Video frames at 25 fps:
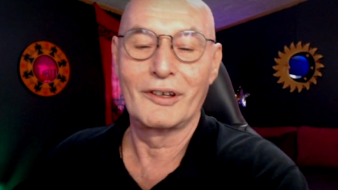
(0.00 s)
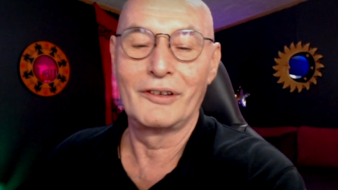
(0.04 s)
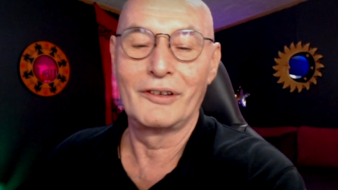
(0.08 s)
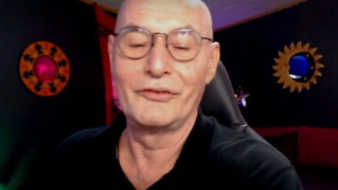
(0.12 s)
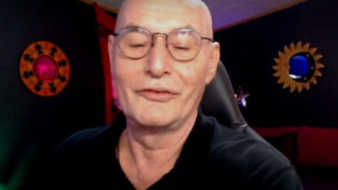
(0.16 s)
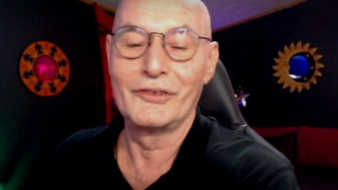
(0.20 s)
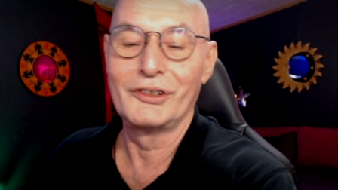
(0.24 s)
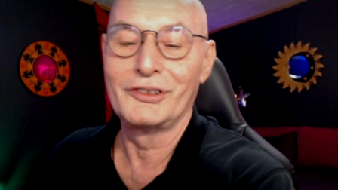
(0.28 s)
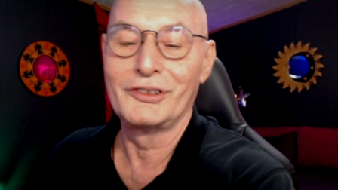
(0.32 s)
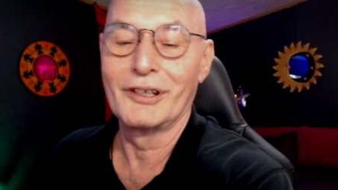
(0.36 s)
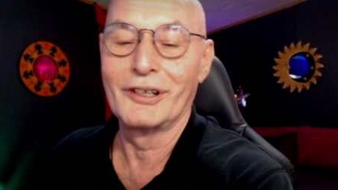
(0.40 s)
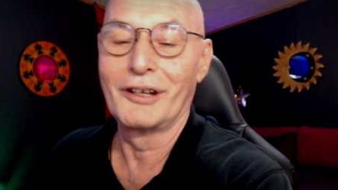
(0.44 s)
in
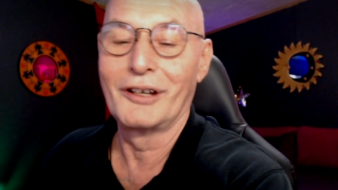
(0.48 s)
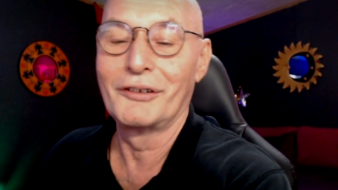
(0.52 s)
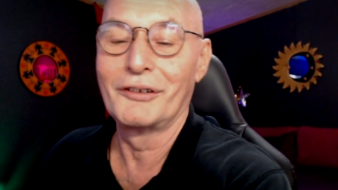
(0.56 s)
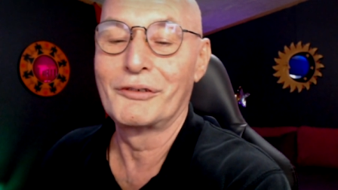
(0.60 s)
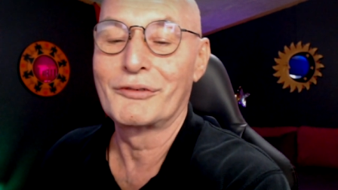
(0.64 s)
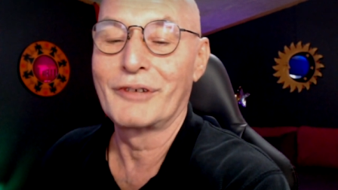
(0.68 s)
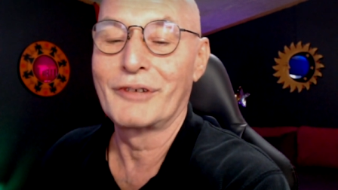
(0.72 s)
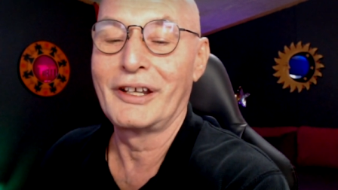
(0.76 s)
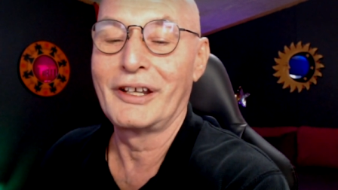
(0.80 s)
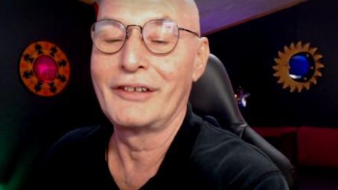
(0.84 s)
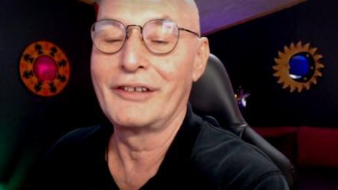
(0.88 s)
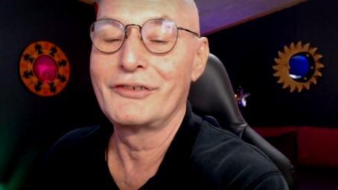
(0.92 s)
the yellow
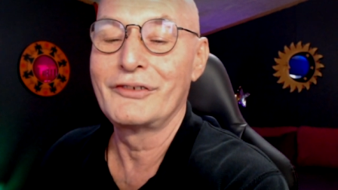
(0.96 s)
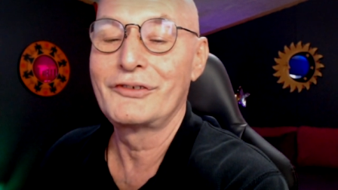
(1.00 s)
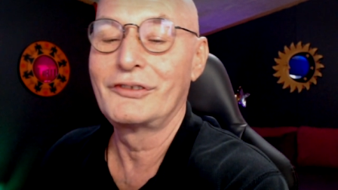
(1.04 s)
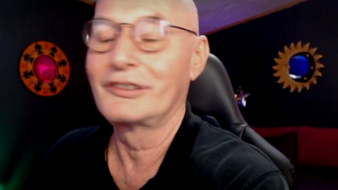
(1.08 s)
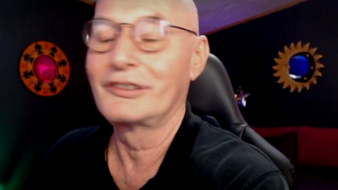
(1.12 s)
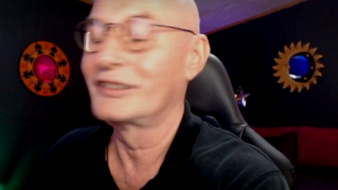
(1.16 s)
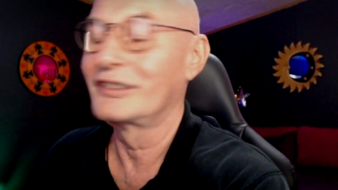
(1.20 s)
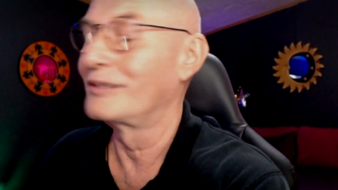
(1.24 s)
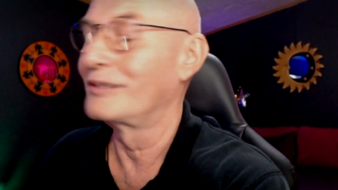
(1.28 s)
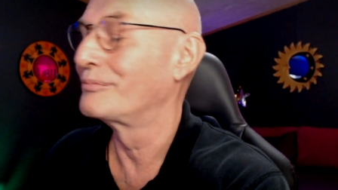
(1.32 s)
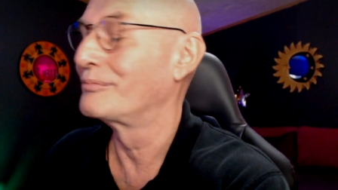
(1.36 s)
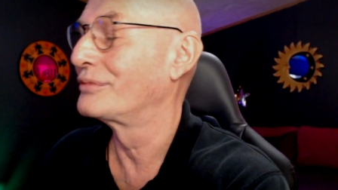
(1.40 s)
range you
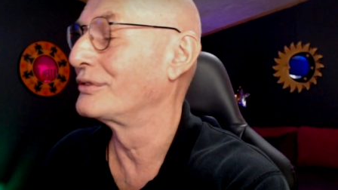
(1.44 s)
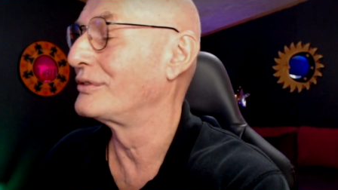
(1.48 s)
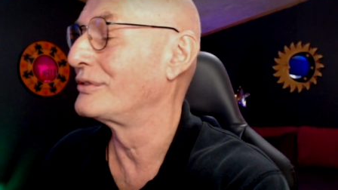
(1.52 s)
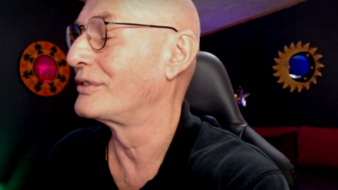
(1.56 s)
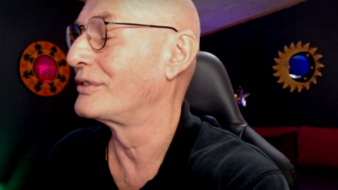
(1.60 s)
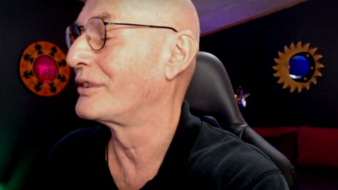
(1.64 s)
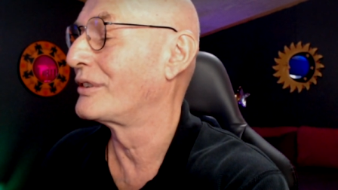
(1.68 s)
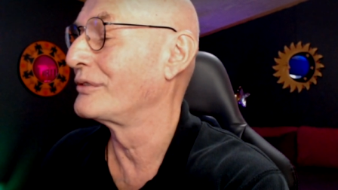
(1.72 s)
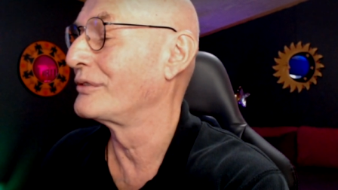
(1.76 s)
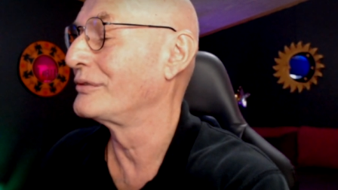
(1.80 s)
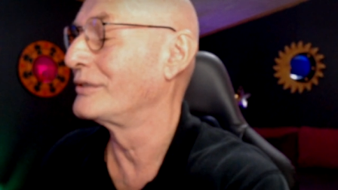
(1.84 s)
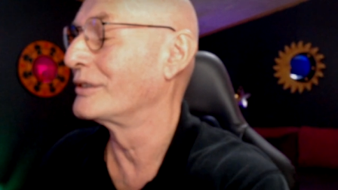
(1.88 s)
can
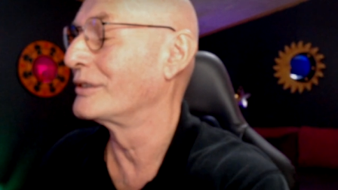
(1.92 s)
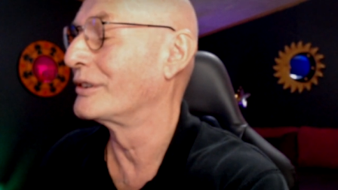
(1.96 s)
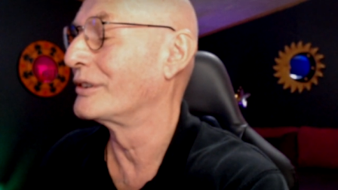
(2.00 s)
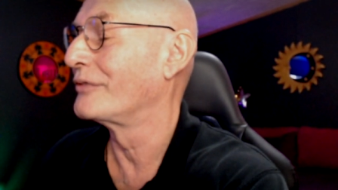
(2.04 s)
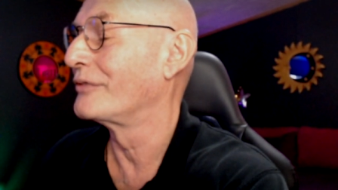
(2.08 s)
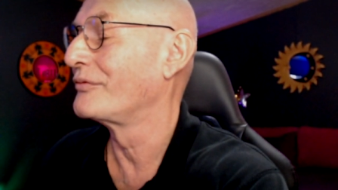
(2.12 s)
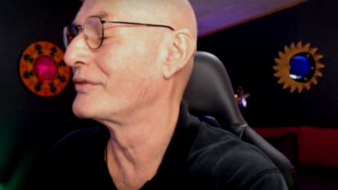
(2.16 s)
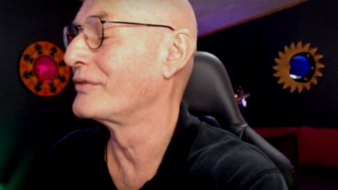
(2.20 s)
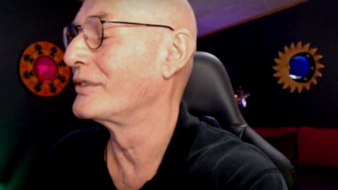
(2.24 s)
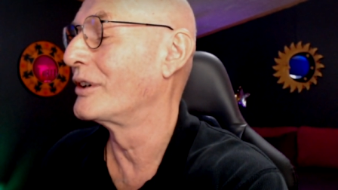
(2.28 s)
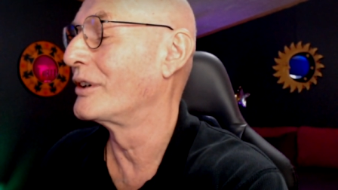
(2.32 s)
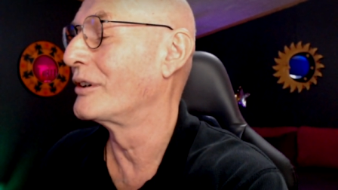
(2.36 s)
put on your
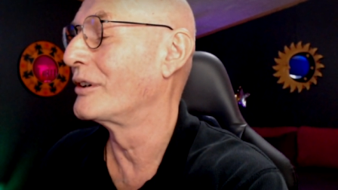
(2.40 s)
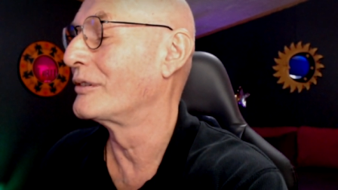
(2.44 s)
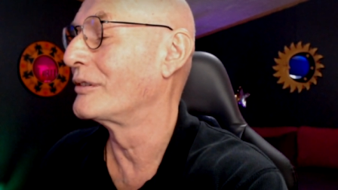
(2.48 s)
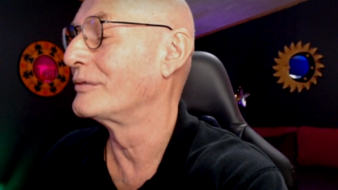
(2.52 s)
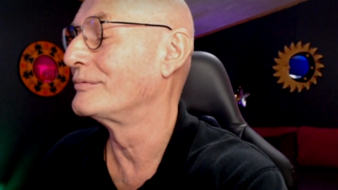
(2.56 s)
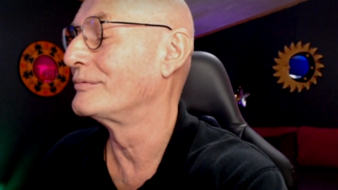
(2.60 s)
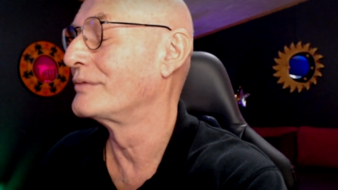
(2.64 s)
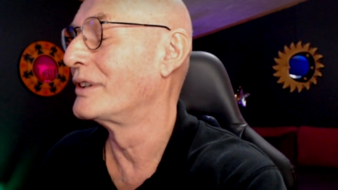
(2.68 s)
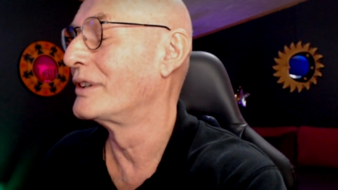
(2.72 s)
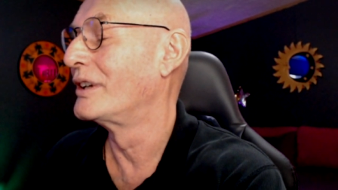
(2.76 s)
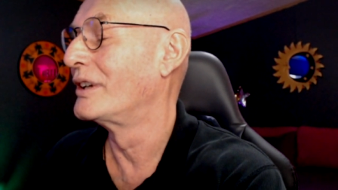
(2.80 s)
uh,